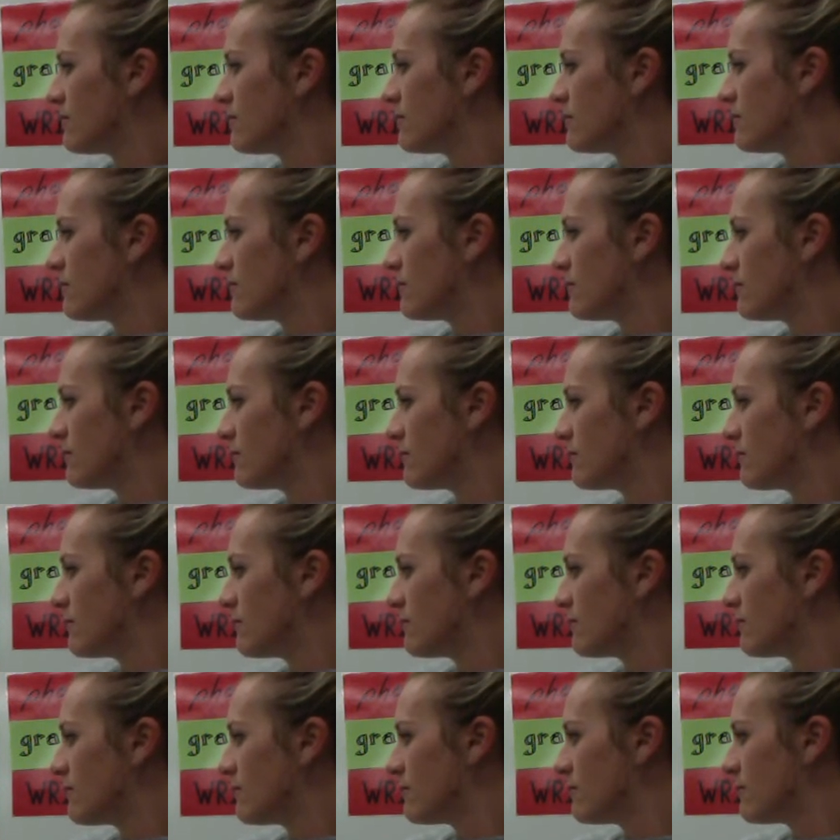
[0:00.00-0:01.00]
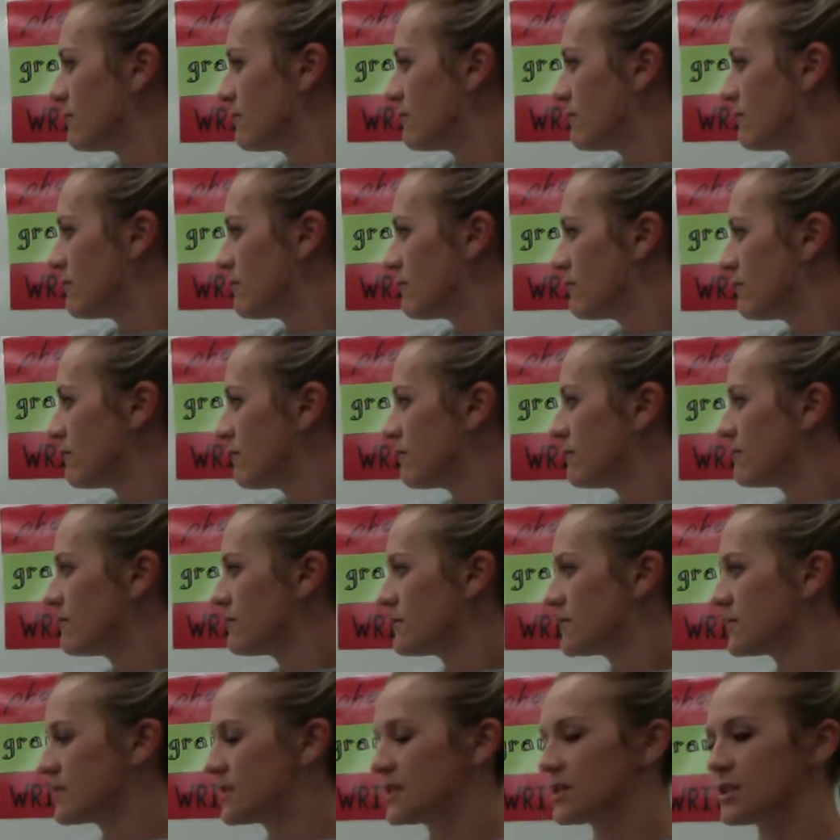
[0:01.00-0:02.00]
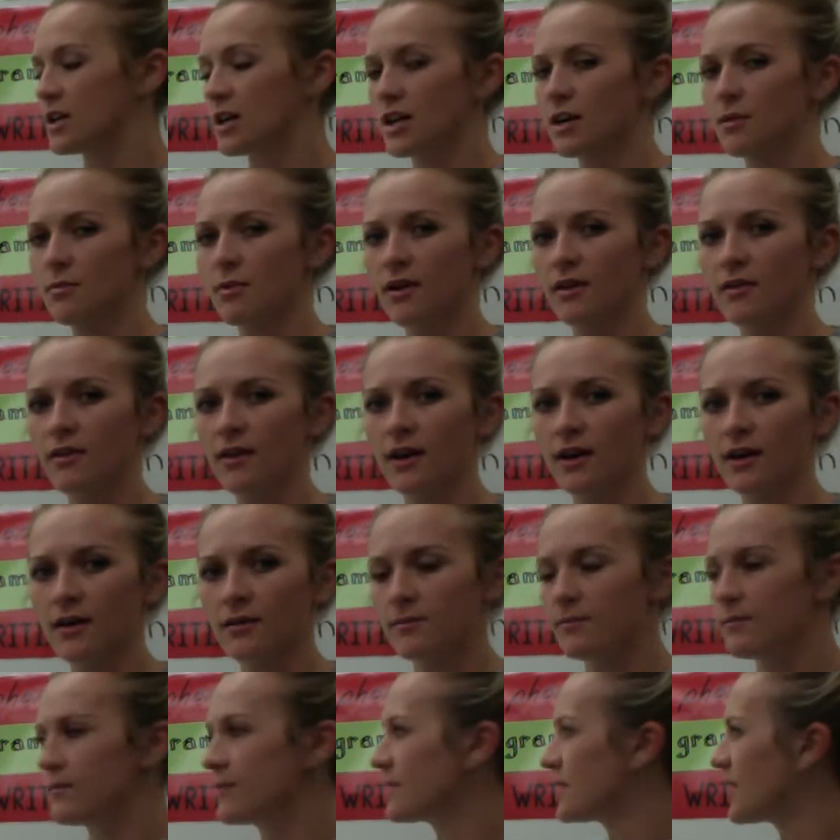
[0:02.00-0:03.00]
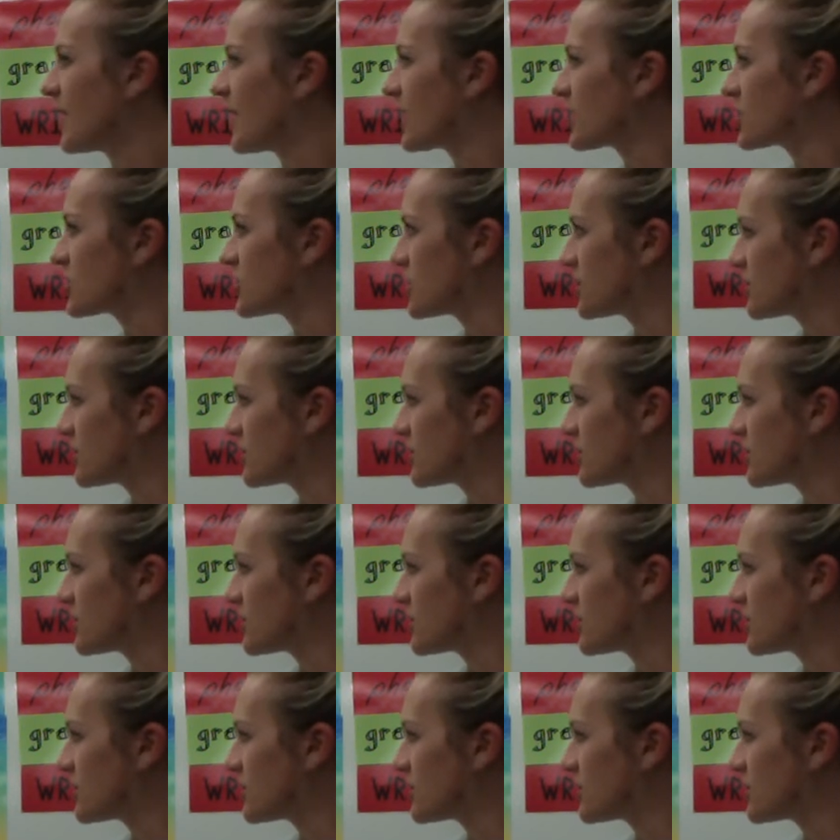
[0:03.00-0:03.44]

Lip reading: Sorry about that. Actually, let's just take off the T there.